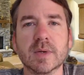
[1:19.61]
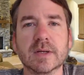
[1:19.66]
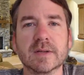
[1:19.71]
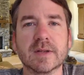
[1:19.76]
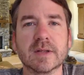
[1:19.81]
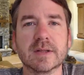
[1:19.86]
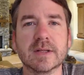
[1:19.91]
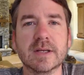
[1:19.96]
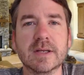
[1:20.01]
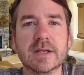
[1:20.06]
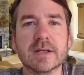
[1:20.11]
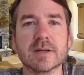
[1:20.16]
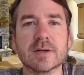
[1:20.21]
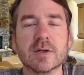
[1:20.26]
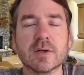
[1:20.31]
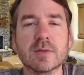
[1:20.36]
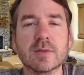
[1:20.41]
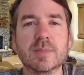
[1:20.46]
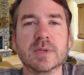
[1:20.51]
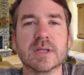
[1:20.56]
because I think it
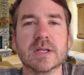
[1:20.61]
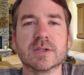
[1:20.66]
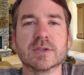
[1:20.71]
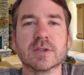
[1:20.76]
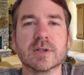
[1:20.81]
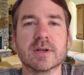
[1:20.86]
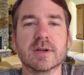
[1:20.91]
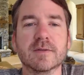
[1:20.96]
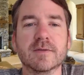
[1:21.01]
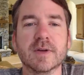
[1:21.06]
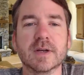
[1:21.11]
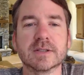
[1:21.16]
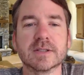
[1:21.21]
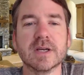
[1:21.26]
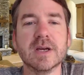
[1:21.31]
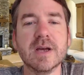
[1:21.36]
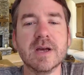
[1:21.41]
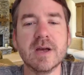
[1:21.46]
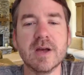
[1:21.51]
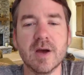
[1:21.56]
could potentially affect
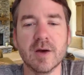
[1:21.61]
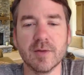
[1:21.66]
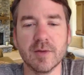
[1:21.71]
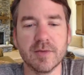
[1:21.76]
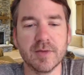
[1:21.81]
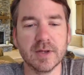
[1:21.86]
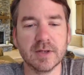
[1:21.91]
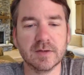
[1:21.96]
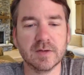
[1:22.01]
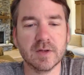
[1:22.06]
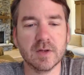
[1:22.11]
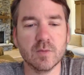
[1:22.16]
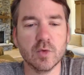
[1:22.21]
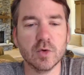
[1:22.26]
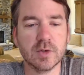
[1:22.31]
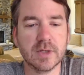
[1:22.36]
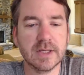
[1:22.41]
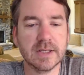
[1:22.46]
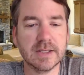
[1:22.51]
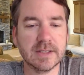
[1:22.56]
other things, and
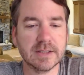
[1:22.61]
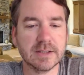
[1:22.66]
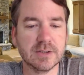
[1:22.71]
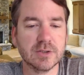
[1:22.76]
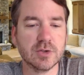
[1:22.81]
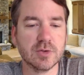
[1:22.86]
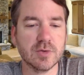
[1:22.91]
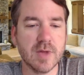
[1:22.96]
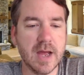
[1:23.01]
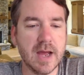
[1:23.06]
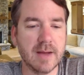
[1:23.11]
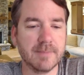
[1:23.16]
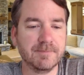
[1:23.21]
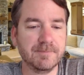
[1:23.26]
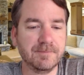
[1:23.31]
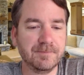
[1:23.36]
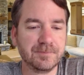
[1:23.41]
we'll get into that.